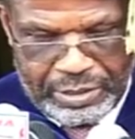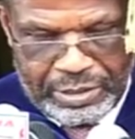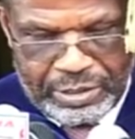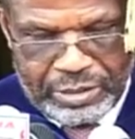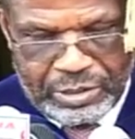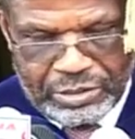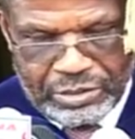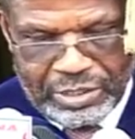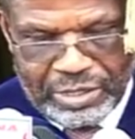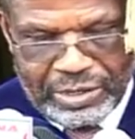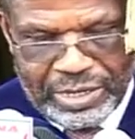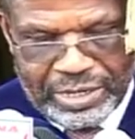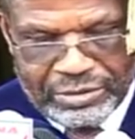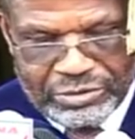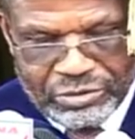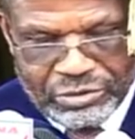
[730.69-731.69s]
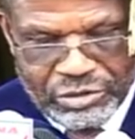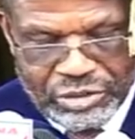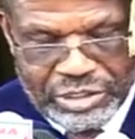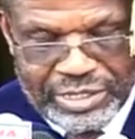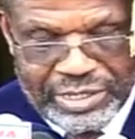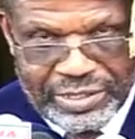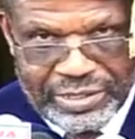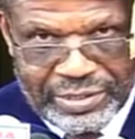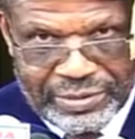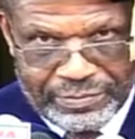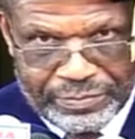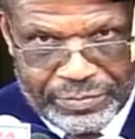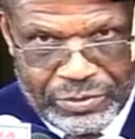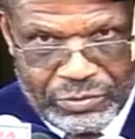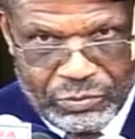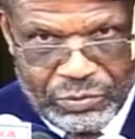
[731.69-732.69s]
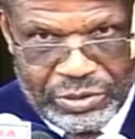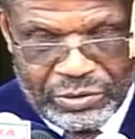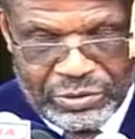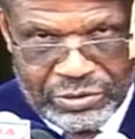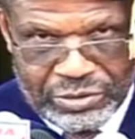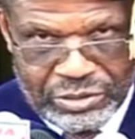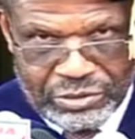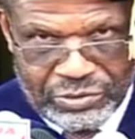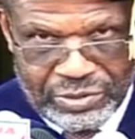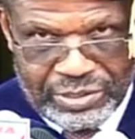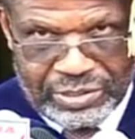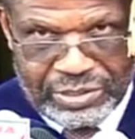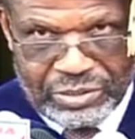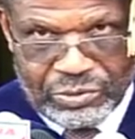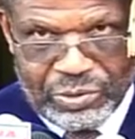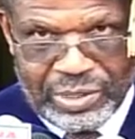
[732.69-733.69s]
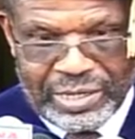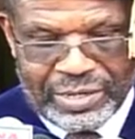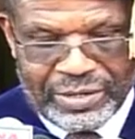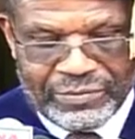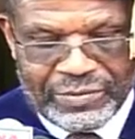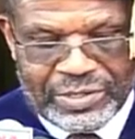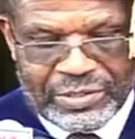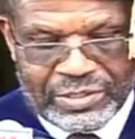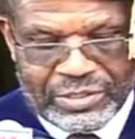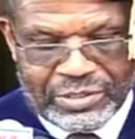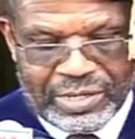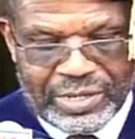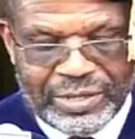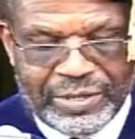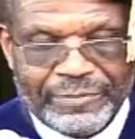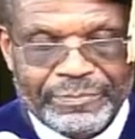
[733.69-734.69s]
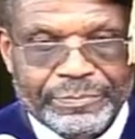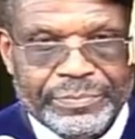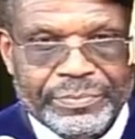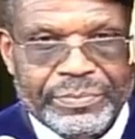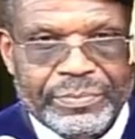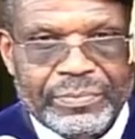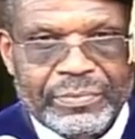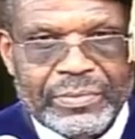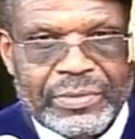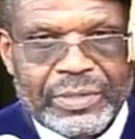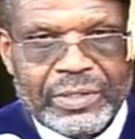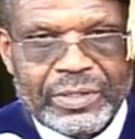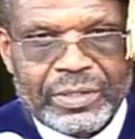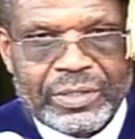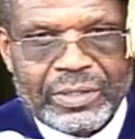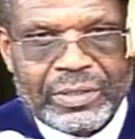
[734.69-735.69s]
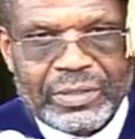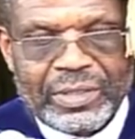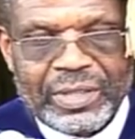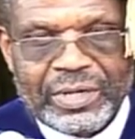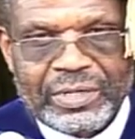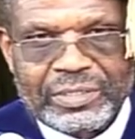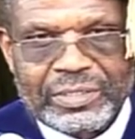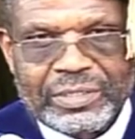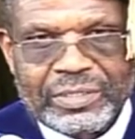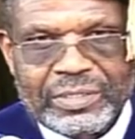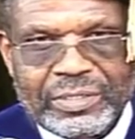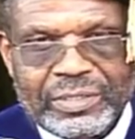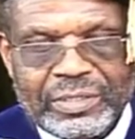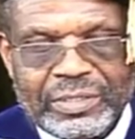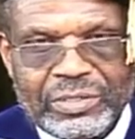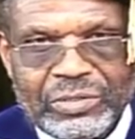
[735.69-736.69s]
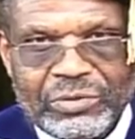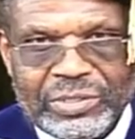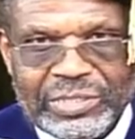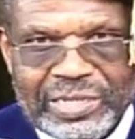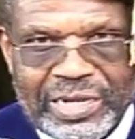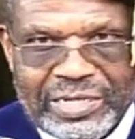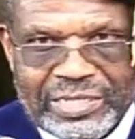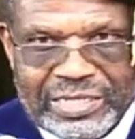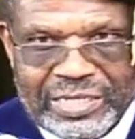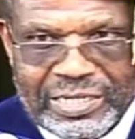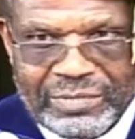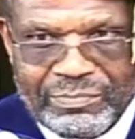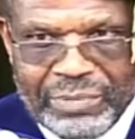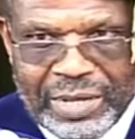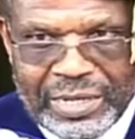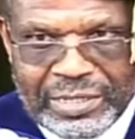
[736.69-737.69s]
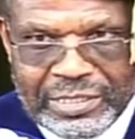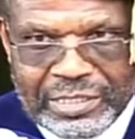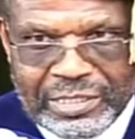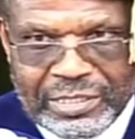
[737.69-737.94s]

So I'd like to share with those students who are leaving today that you'll succeed best